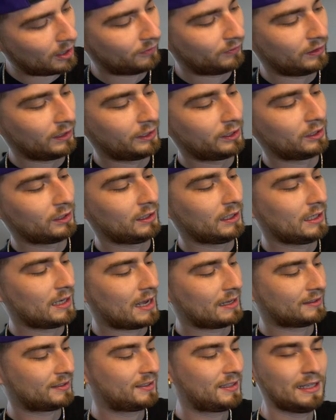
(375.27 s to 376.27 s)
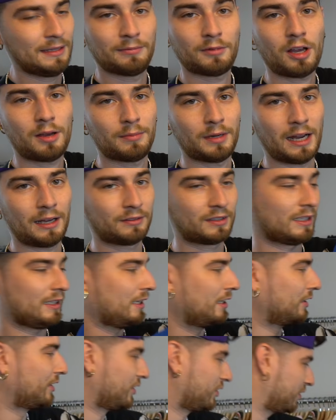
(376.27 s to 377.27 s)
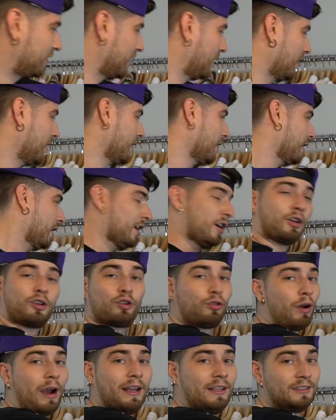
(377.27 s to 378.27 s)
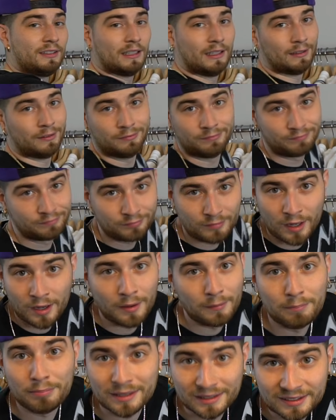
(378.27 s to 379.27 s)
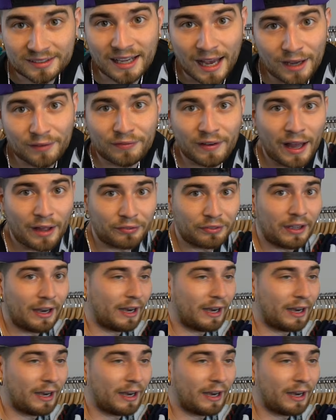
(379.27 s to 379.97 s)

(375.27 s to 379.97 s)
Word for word: off. Literally got steam coming out the ears. Crazy. Be safe out